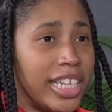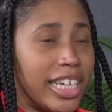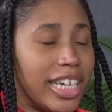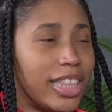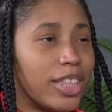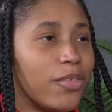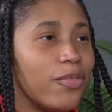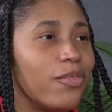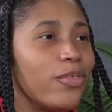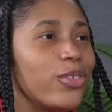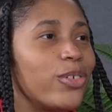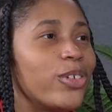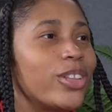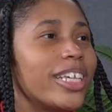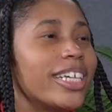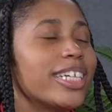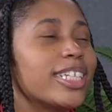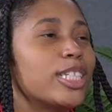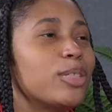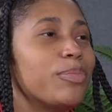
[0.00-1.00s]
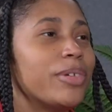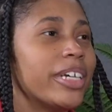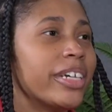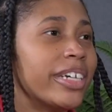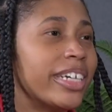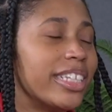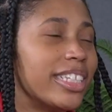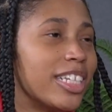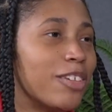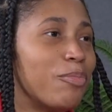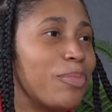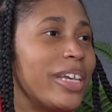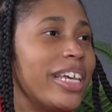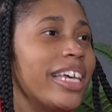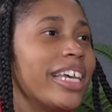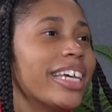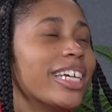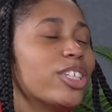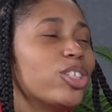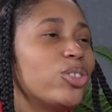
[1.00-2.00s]
get the full experience of
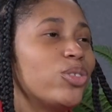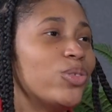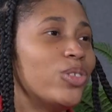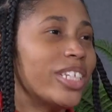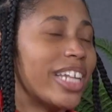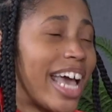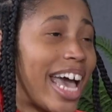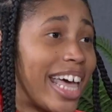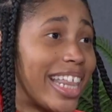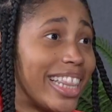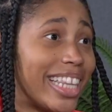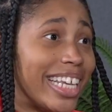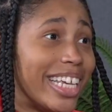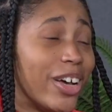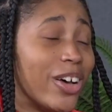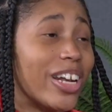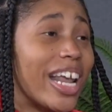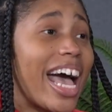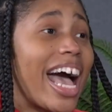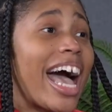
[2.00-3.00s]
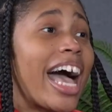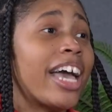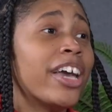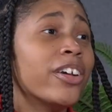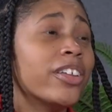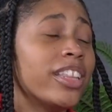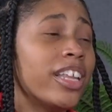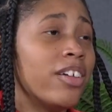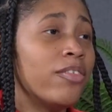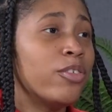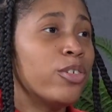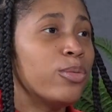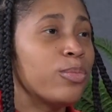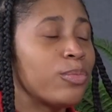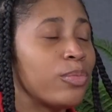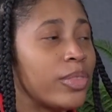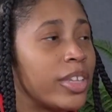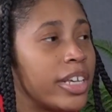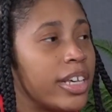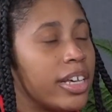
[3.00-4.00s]
being a student athlete on a higher level.
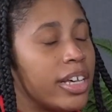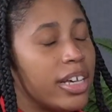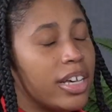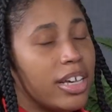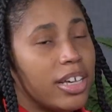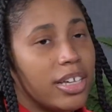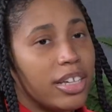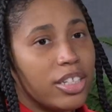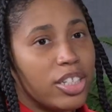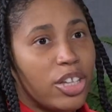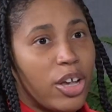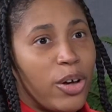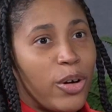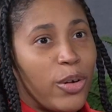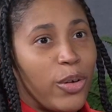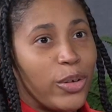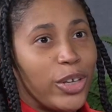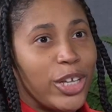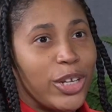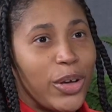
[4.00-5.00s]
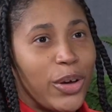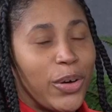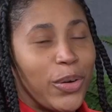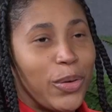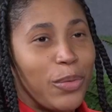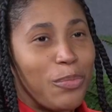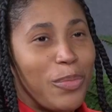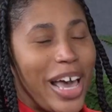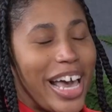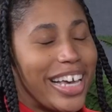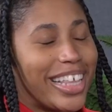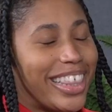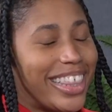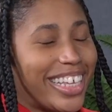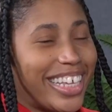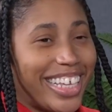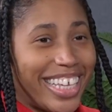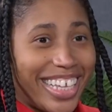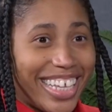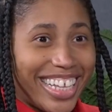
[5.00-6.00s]
So, you know, back
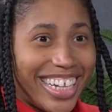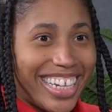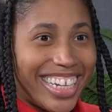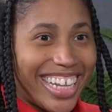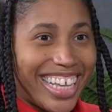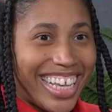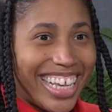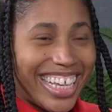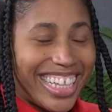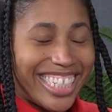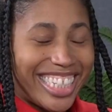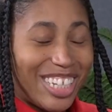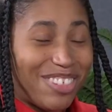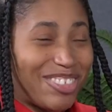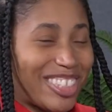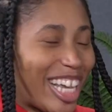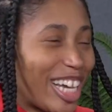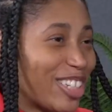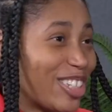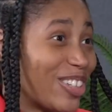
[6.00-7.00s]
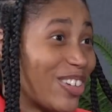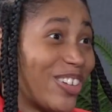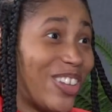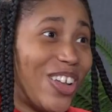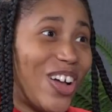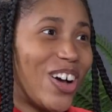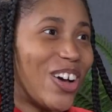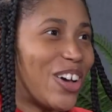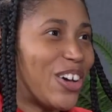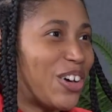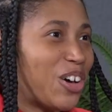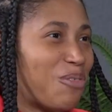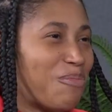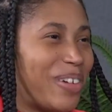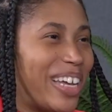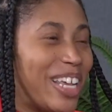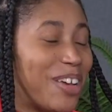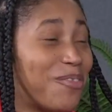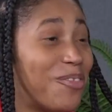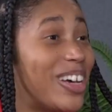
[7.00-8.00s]
then, it seems like so long ago,
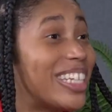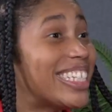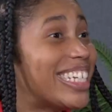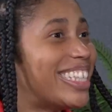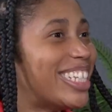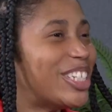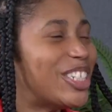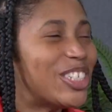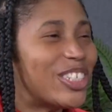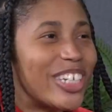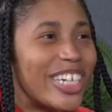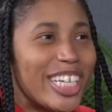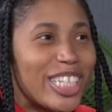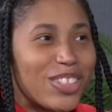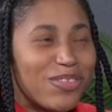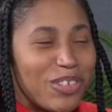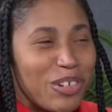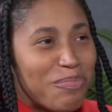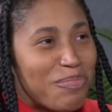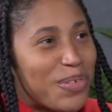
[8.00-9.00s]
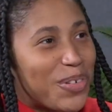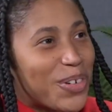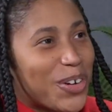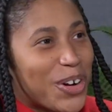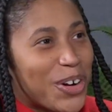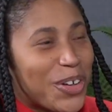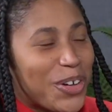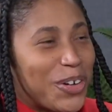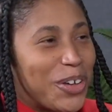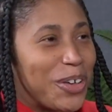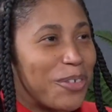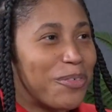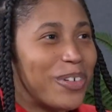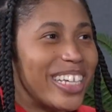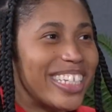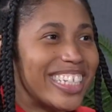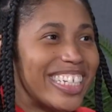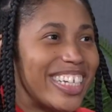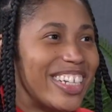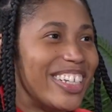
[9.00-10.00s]
but it wasn't the transfer portal. It
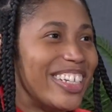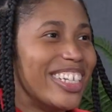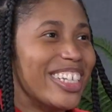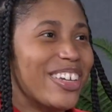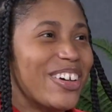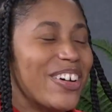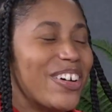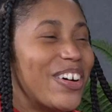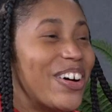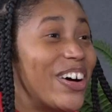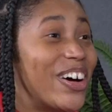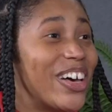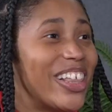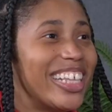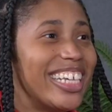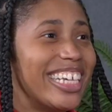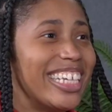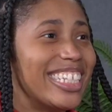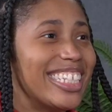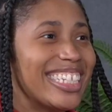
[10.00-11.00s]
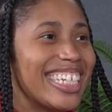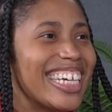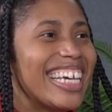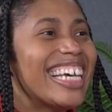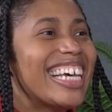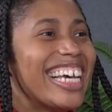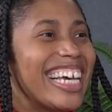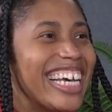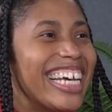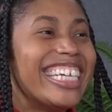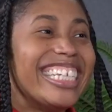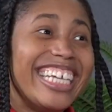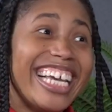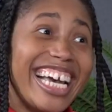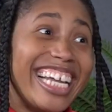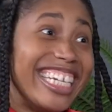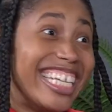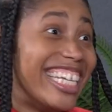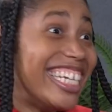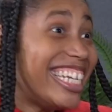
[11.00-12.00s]
wasn't, you know, all that these. didn't exist. Yeah,
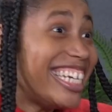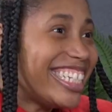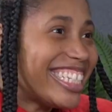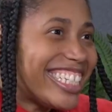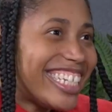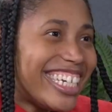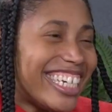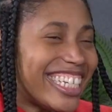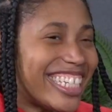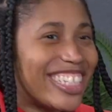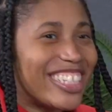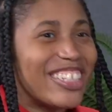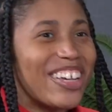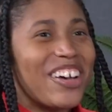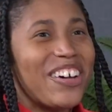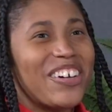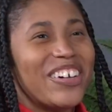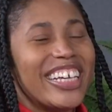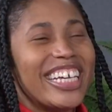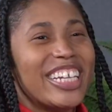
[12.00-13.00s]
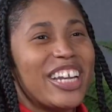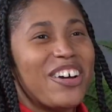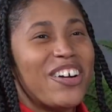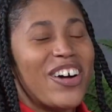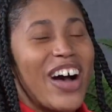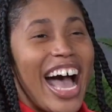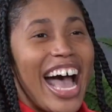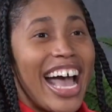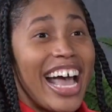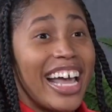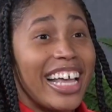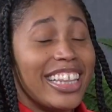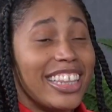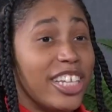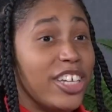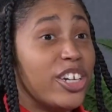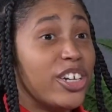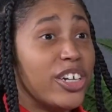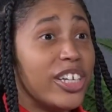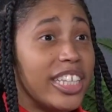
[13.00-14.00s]
it didn't exist. So, you know, I
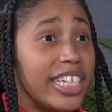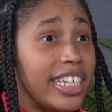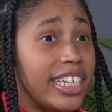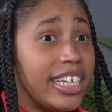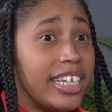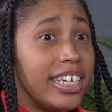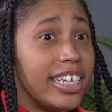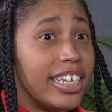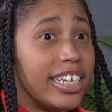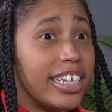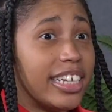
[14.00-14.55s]
literally